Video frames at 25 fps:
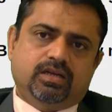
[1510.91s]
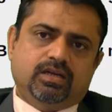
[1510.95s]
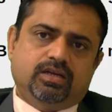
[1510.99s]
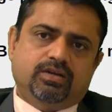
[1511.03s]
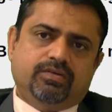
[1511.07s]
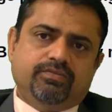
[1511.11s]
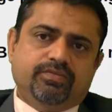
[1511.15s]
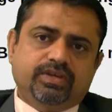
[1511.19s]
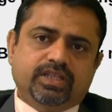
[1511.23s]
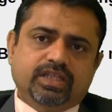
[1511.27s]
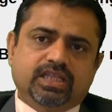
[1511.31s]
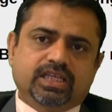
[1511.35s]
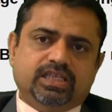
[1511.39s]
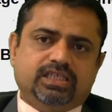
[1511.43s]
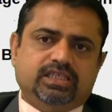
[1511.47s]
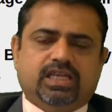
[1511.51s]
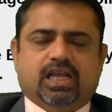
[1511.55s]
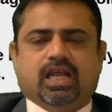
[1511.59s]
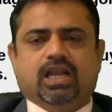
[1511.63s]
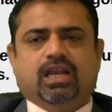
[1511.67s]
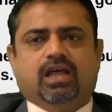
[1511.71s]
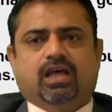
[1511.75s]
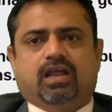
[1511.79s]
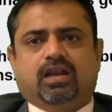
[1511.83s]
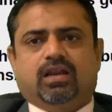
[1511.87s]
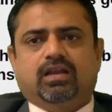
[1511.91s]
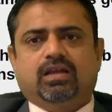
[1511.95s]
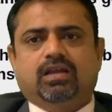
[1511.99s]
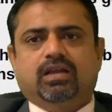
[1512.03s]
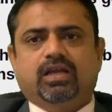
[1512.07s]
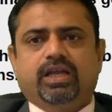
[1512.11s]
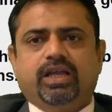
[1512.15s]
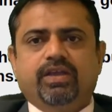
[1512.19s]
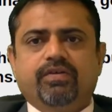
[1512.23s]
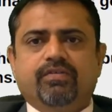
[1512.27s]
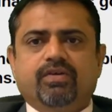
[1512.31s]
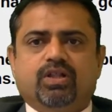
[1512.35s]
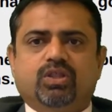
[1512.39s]
with the seller
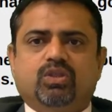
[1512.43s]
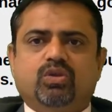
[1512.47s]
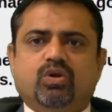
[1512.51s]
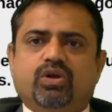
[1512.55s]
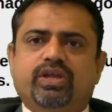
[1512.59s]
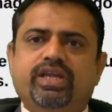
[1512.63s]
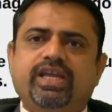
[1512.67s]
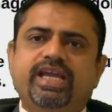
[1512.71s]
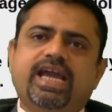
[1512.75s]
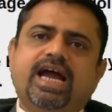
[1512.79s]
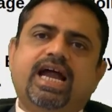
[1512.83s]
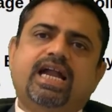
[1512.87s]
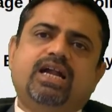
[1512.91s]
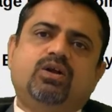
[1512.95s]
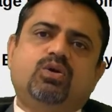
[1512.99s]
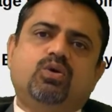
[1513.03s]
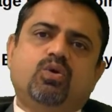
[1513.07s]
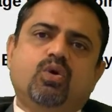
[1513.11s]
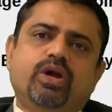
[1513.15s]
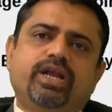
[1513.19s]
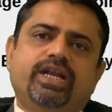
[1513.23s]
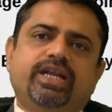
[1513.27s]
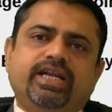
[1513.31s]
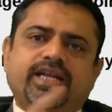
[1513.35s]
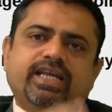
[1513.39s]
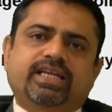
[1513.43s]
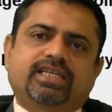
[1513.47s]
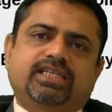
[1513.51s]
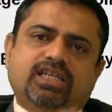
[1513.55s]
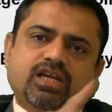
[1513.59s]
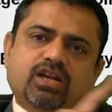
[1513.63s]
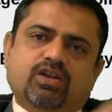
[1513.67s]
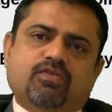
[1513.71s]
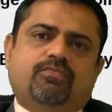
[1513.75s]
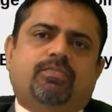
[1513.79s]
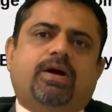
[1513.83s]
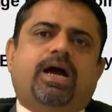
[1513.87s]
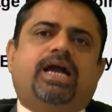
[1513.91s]
even though he had no
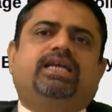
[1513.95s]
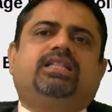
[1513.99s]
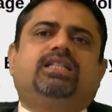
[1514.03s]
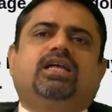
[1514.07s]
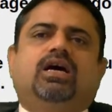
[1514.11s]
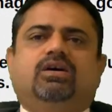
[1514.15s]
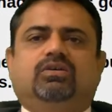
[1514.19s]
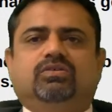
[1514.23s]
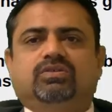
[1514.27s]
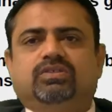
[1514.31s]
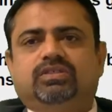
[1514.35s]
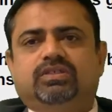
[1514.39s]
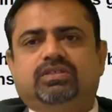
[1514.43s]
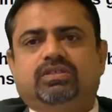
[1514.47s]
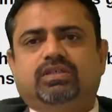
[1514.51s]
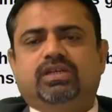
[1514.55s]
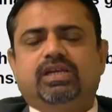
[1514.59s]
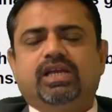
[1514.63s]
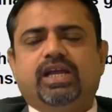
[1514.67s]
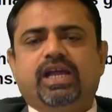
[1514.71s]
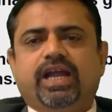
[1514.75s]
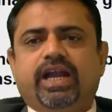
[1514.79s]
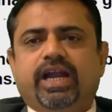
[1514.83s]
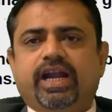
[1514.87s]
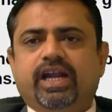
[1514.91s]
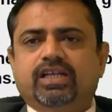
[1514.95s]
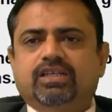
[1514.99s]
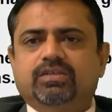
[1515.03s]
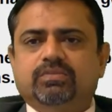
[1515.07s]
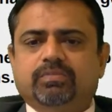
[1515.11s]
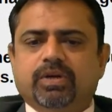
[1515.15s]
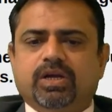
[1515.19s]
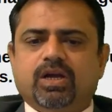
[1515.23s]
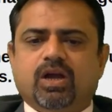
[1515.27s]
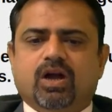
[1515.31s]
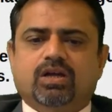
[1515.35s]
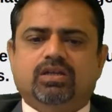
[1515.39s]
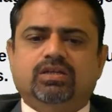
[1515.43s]
intention of buying the house? It is
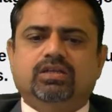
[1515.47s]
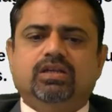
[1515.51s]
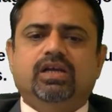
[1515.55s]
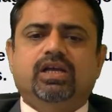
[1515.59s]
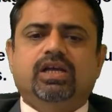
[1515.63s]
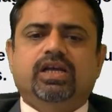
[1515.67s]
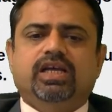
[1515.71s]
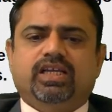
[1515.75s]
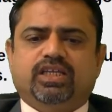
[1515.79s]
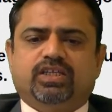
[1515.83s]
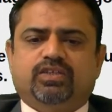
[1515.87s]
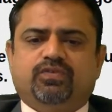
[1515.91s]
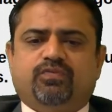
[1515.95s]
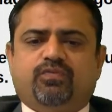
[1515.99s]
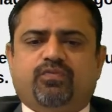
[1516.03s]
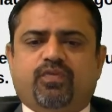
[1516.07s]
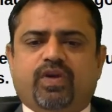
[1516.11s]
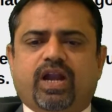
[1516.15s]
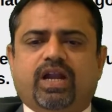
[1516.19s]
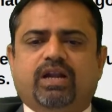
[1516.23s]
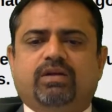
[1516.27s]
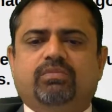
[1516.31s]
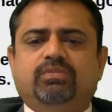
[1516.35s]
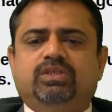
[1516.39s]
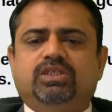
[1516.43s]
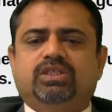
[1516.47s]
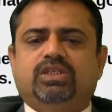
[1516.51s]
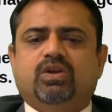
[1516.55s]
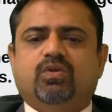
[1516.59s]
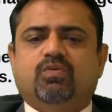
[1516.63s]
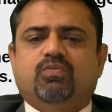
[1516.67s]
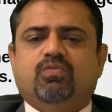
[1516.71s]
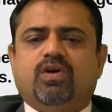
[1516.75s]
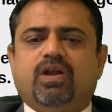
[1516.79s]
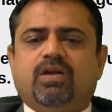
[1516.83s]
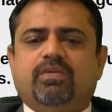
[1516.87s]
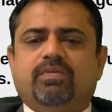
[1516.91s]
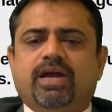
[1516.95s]
because his friend Mr.
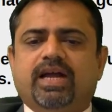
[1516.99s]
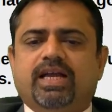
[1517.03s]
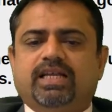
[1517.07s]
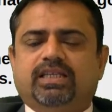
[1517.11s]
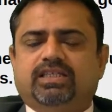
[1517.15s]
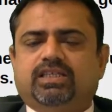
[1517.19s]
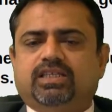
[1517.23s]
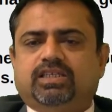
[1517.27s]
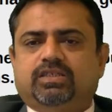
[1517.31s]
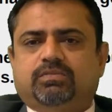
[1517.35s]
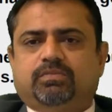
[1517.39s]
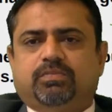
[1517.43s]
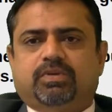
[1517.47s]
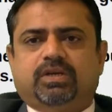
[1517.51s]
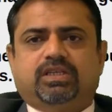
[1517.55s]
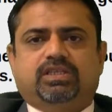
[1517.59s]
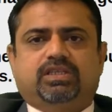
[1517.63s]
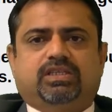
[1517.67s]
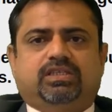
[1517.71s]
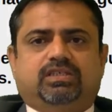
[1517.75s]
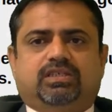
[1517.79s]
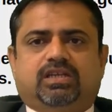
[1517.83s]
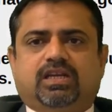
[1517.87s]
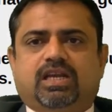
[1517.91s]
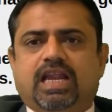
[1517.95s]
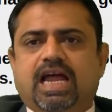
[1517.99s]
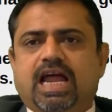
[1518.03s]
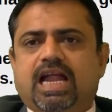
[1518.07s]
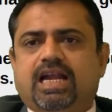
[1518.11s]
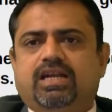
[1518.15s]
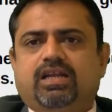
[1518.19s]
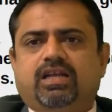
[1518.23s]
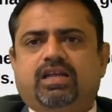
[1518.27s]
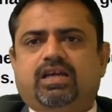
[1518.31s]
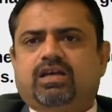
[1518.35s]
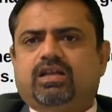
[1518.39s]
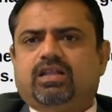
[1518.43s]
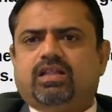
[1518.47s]
Verma had just purchased land
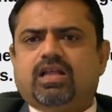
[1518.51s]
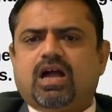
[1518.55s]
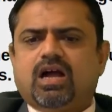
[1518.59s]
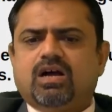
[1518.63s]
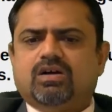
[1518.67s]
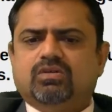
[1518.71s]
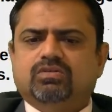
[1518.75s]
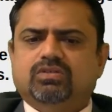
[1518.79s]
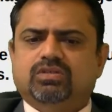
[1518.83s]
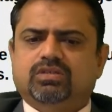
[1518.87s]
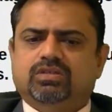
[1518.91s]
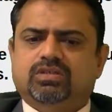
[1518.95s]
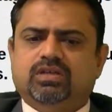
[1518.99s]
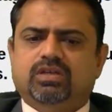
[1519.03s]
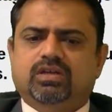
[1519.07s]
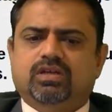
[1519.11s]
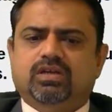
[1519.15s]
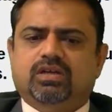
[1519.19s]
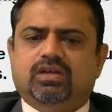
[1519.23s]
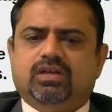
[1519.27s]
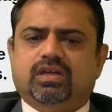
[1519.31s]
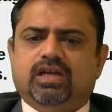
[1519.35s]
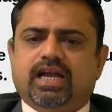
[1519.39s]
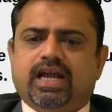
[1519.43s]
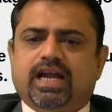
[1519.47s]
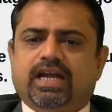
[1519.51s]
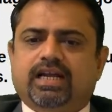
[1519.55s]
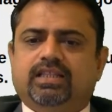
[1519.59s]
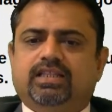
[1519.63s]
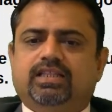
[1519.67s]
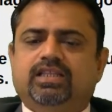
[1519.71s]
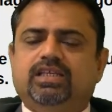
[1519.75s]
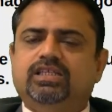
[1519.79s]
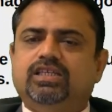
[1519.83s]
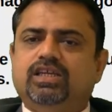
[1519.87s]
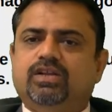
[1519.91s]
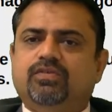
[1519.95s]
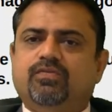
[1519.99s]
near the house, and
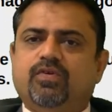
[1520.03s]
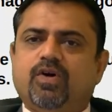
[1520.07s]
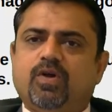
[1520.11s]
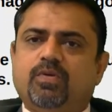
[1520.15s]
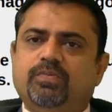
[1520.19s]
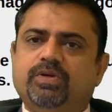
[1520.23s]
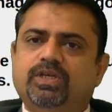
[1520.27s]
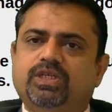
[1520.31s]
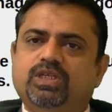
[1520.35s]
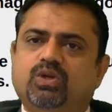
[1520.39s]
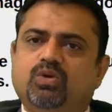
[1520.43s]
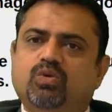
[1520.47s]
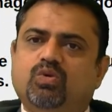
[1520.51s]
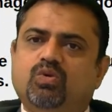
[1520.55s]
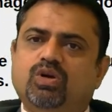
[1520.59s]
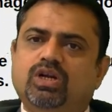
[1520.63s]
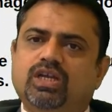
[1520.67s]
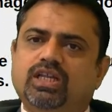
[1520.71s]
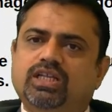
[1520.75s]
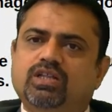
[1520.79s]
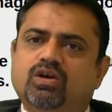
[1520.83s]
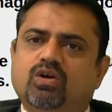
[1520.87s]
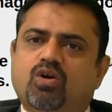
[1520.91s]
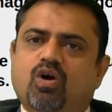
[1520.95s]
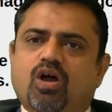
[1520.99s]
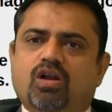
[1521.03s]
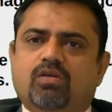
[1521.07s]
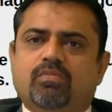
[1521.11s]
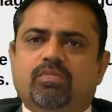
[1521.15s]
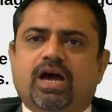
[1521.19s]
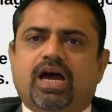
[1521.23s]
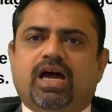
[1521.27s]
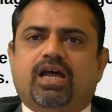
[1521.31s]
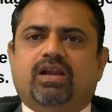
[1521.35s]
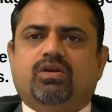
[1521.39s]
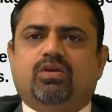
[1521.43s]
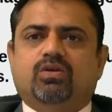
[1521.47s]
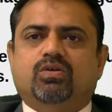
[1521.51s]
this information only the call
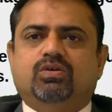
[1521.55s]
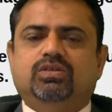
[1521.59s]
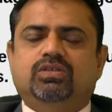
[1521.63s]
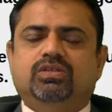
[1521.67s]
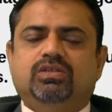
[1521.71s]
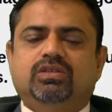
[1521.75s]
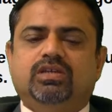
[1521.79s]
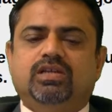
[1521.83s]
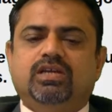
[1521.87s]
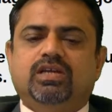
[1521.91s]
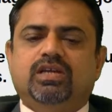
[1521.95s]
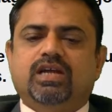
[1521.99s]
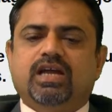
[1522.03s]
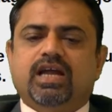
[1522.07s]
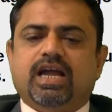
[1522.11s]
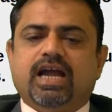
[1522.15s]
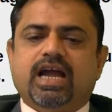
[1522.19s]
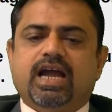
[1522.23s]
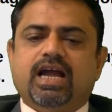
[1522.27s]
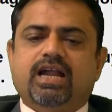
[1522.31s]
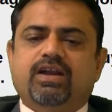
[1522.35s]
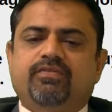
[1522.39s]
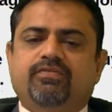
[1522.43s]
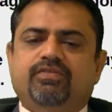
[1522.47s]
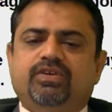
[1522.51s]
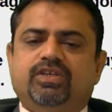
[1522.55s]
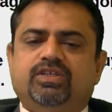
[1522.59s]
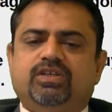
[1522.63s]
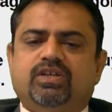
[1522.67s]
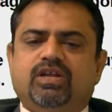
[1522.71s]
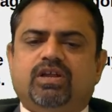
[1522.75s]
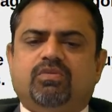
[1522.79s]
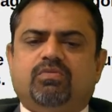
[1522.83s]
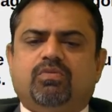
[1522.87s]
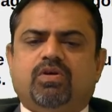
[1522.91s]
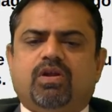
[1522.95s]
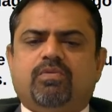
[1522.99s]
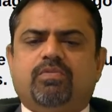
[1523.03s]
buyer knows, and Vishnu
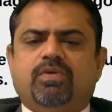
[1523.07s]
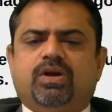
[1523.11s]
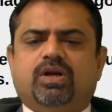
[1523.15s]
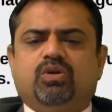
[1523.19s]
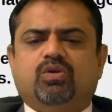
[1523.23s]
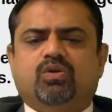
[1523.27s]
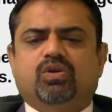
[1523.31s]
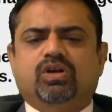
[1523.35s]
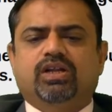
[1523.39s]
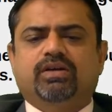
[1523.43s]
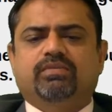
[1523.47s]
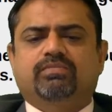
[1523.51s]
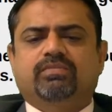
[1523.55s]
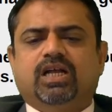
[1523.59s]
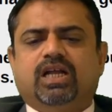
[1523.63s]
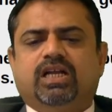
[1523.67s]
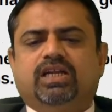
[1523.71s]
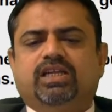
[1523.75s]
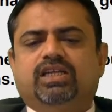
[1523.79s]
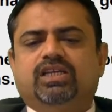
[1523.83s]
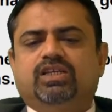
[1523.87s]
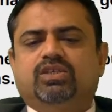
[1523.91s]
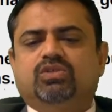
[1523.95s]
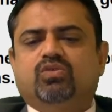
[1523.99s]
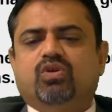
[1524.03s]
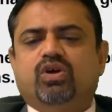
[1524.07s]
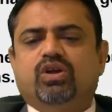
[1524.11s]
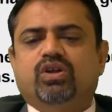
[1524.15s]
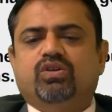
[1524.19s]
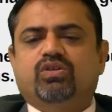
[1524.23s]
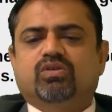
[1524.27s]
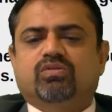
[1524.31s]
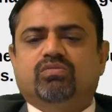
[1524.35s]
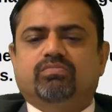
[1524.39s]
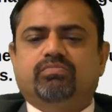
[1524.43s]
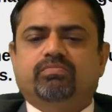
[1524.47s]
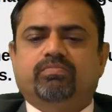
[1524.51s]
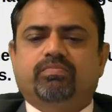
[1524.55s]
Verma told him that he is going
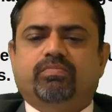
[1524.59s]
to